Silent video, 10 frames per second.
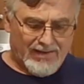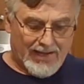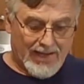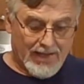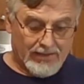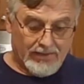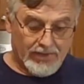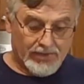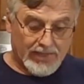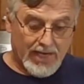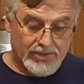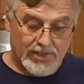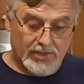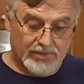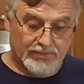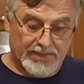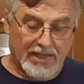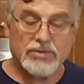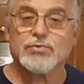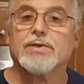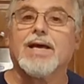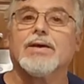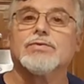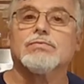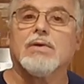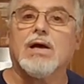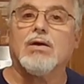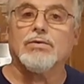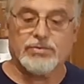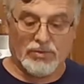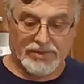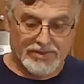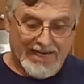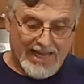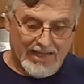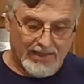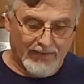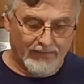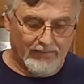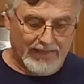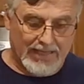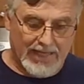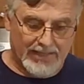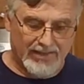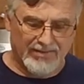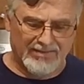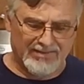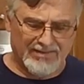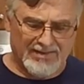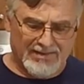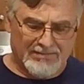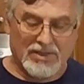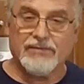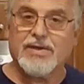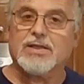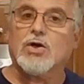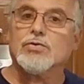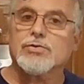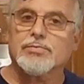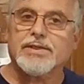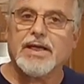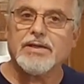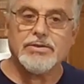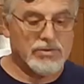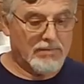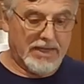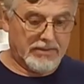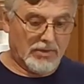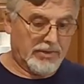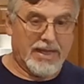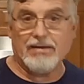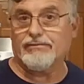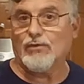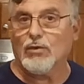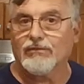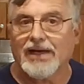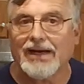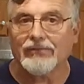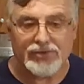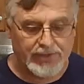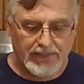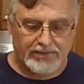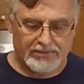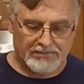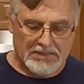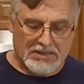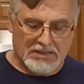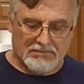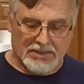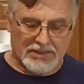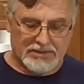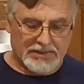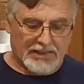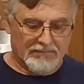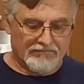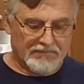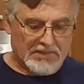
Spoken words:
And in this case, these potatoes were kind of small, so it's 9 of them I got here. But if you had larger potatoes, you might only have 4 or 5 or 6. But the